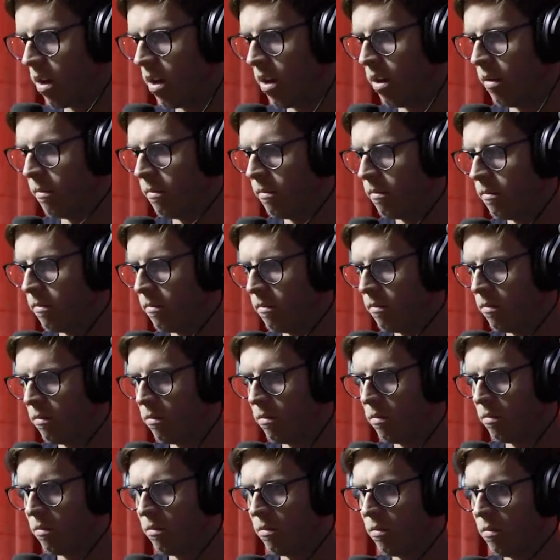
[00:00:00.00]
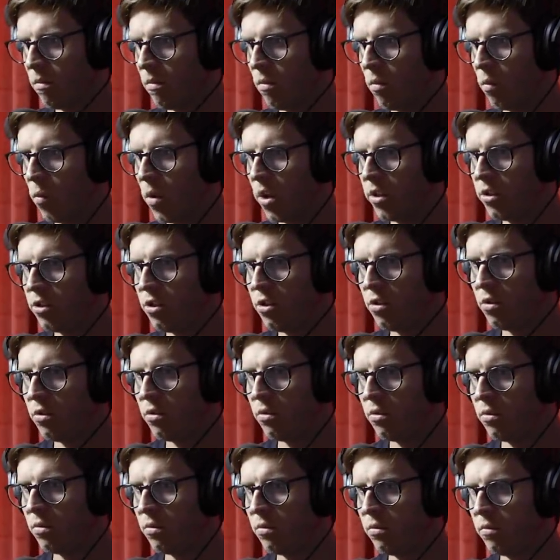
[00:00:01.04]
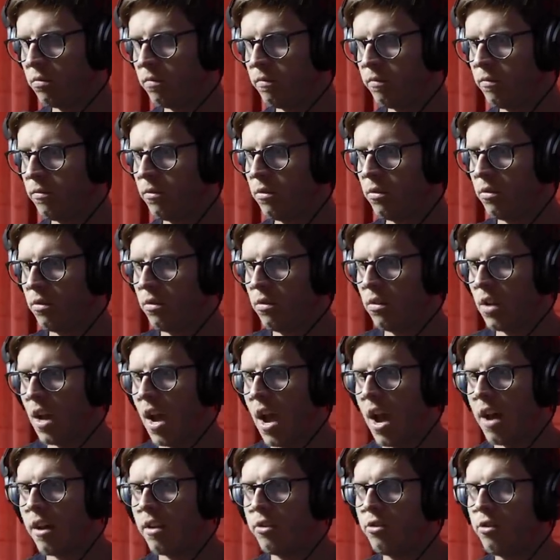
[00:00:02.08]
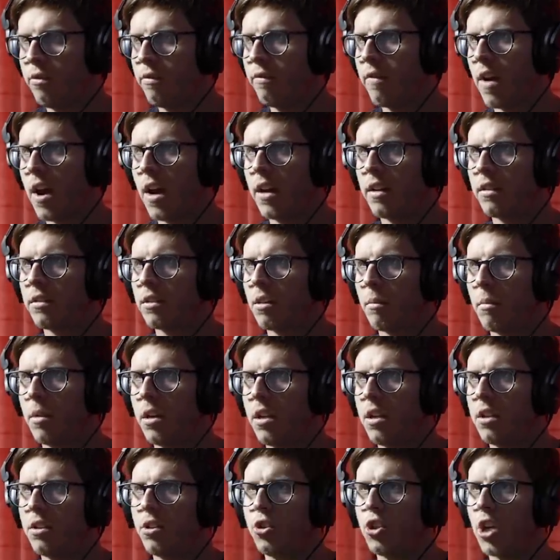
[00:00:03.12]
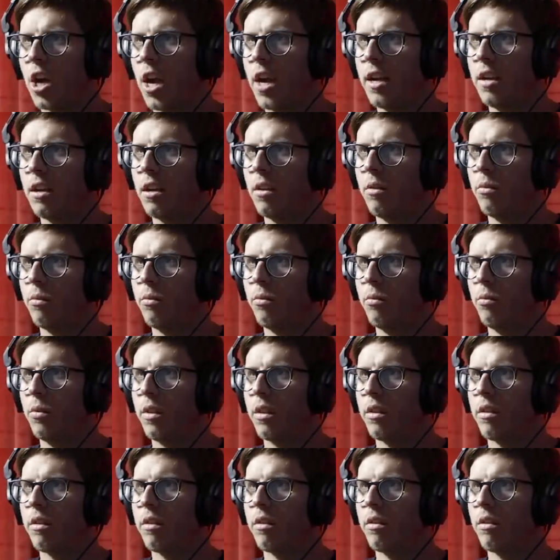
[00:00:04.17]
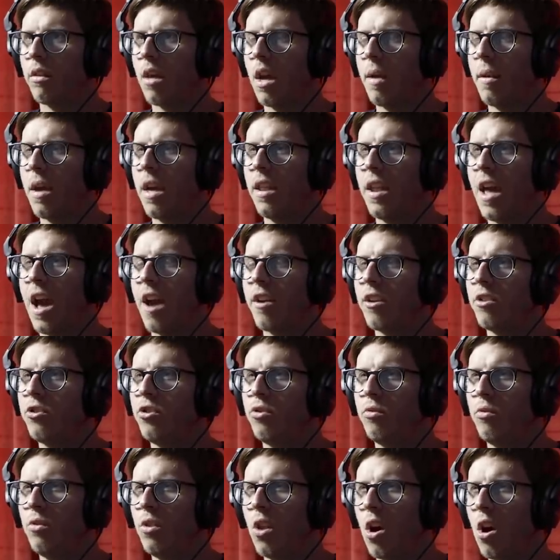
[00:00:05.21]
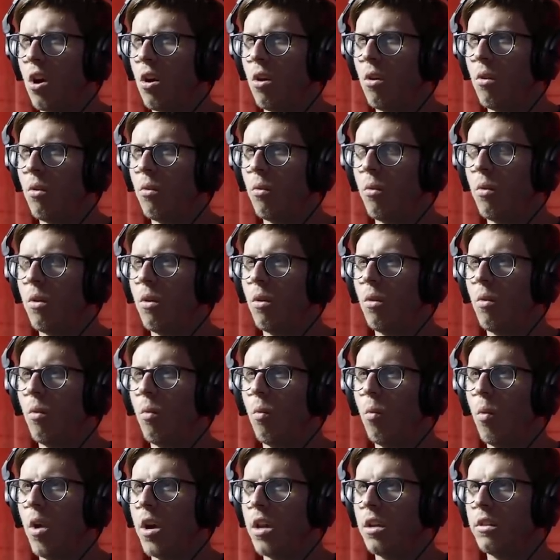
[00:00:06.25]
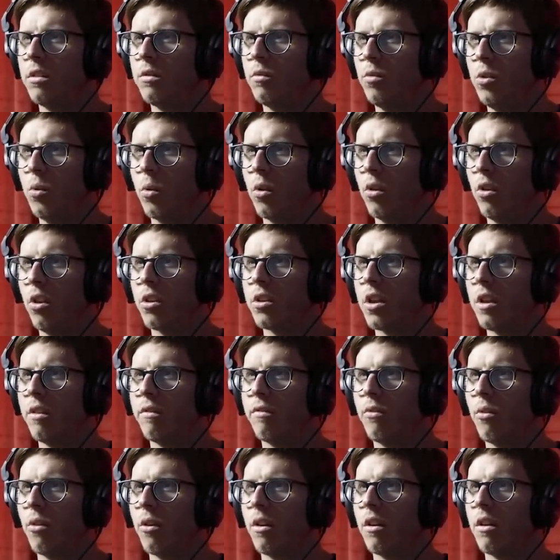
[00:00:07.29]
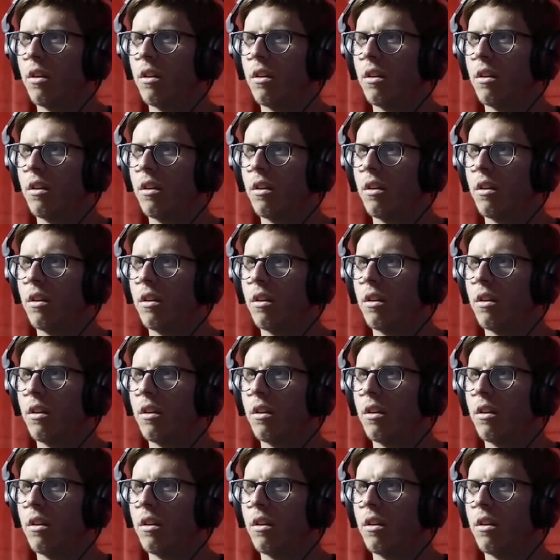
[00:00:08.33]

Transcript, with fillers: um Once you, how did you find somebody in China with, and how did you know what you were looking for?